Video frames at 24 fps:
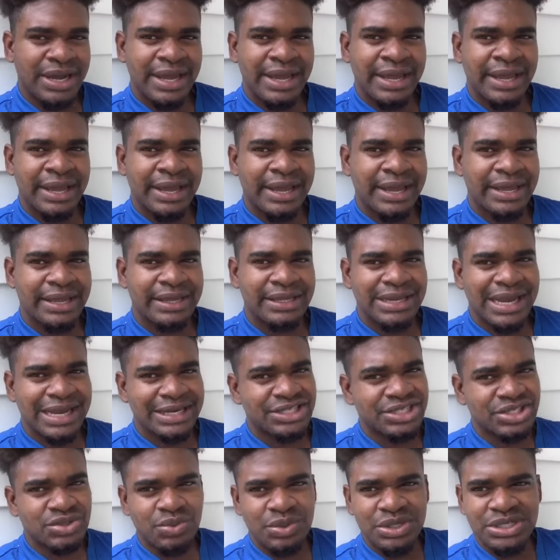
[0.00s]
I, I,
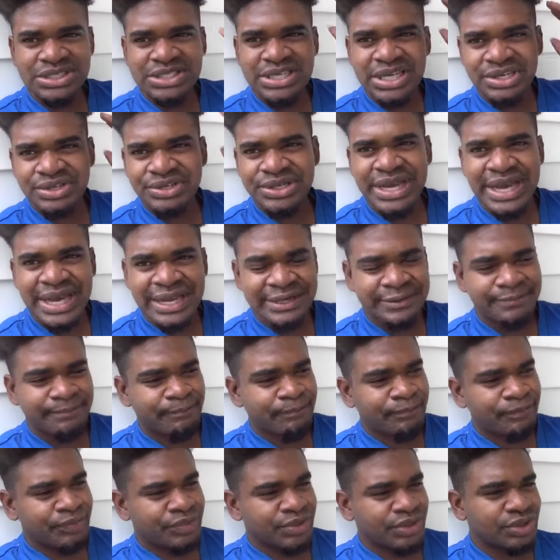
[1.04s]
I just want to tell you that,
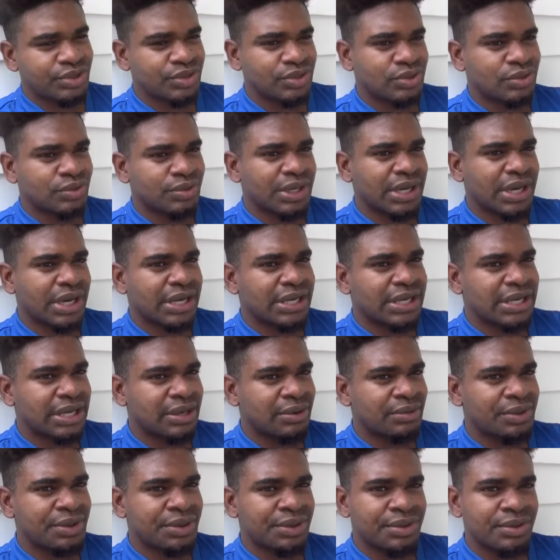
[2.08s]
you know, we are
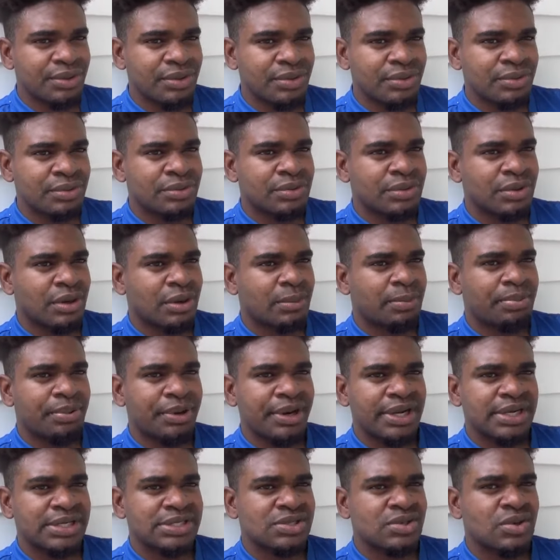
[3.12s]
here with you. Our
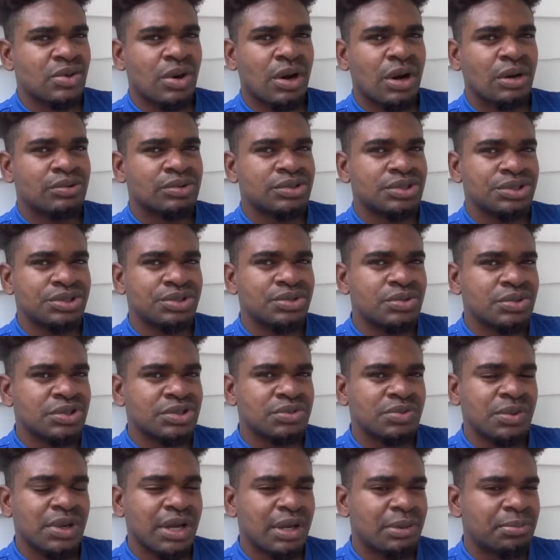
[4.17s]
prayers go out to you
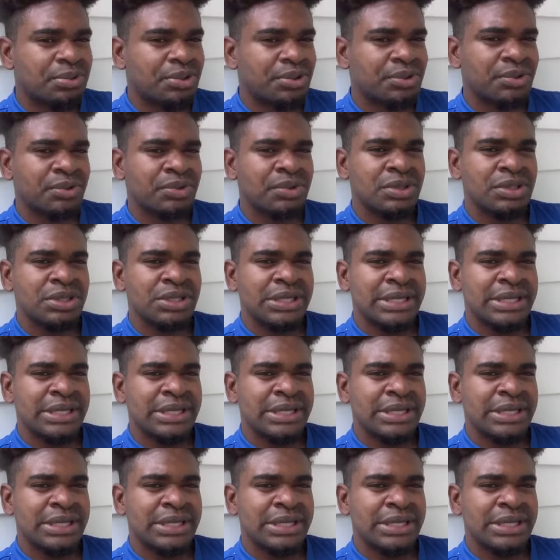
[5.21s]
as well, bro